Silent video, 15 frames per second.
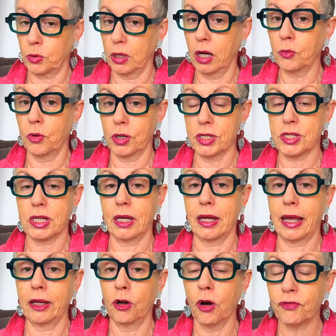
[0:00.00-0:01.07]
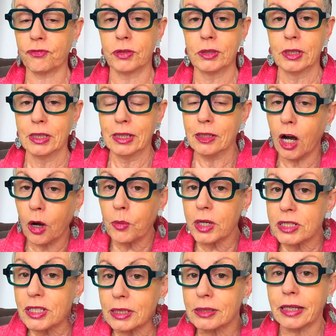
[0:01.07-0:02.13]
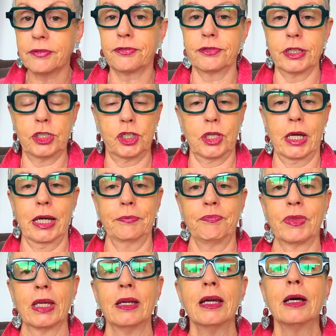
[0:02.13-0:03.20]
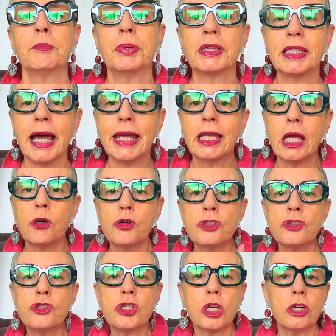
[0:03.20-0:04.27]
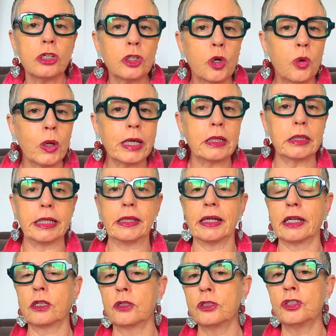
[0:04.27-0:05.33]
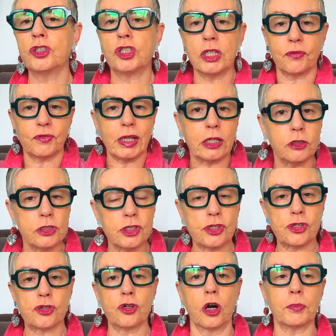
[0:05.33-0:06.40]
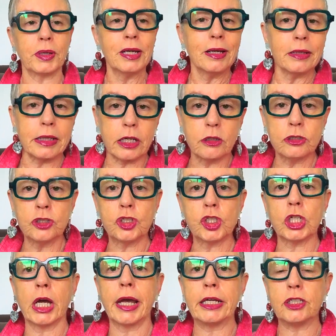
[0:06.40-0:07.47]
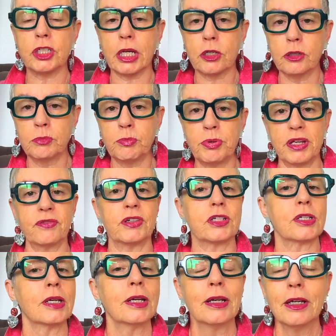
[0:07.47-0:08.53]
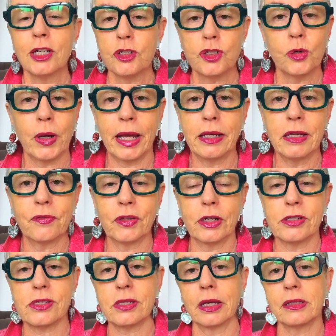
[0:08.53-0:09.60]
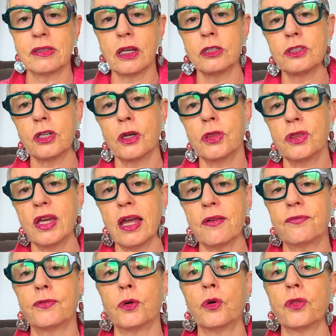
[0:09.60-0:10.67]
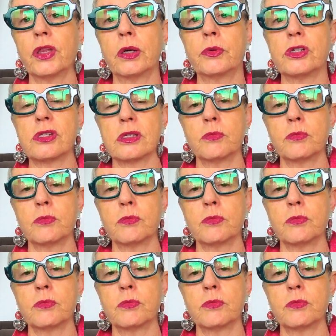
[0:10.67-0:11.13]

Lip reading: what I wanted to hang off. I wanted to leverage that. But they couldn't turn quickly. They couldn't shift. They couldn't stop. They couldn't change. They couldn't pivot, do any of those things. And so therefore, there was